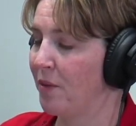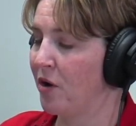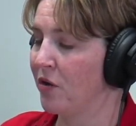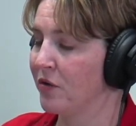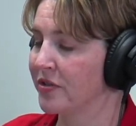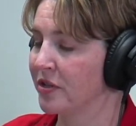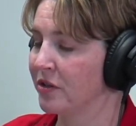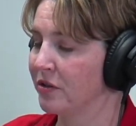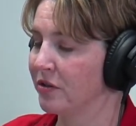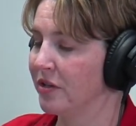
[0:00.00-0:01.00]
all those
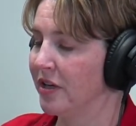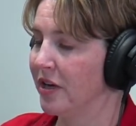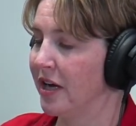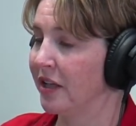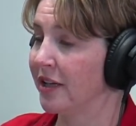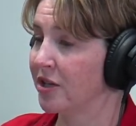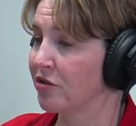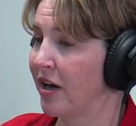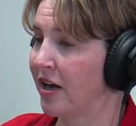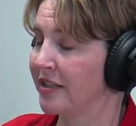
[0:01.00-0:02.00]
little
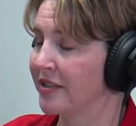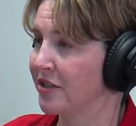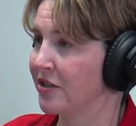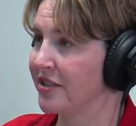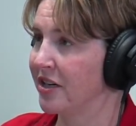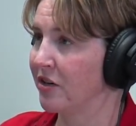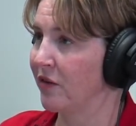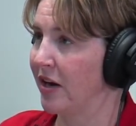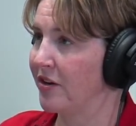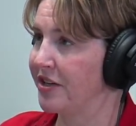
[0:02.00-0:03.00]
electronics that are sitting
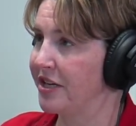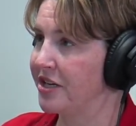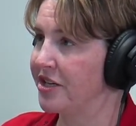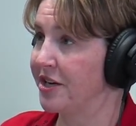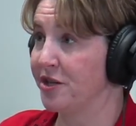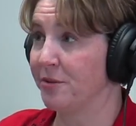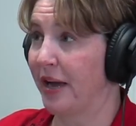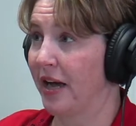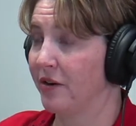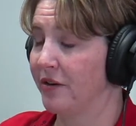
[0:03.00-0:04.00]
around you need to change the
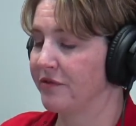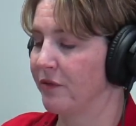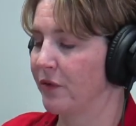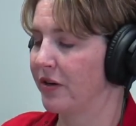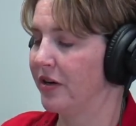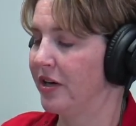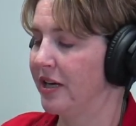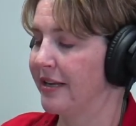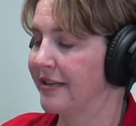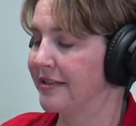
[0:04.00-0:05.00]
batteries for.
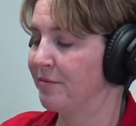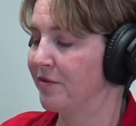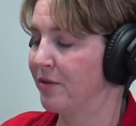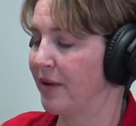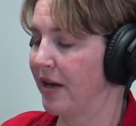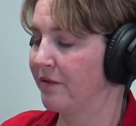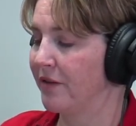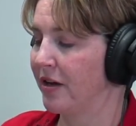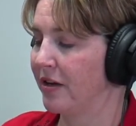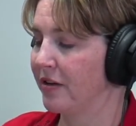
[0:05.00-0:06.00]
Some of them have
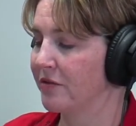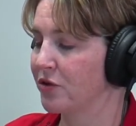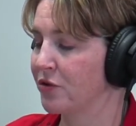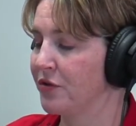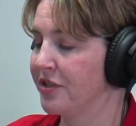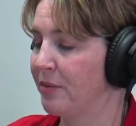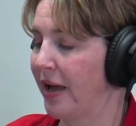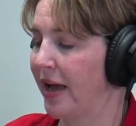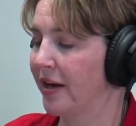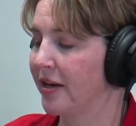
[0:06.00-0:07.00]
screws in the
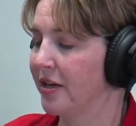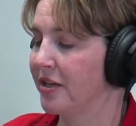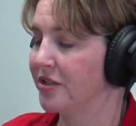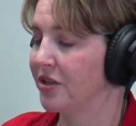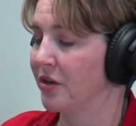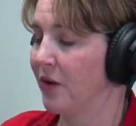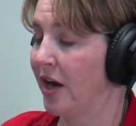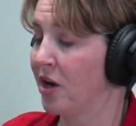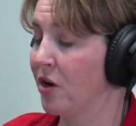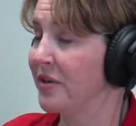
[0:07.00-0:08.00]
back. So I
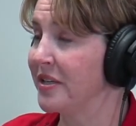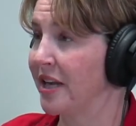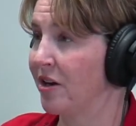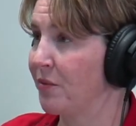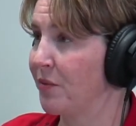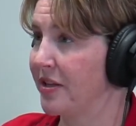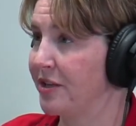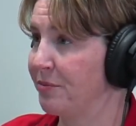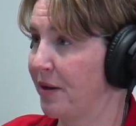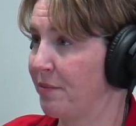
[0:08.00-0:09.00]
always carry one of these
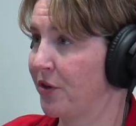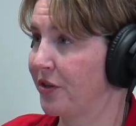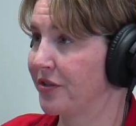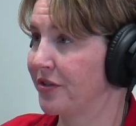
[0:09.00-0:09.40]
in my purse.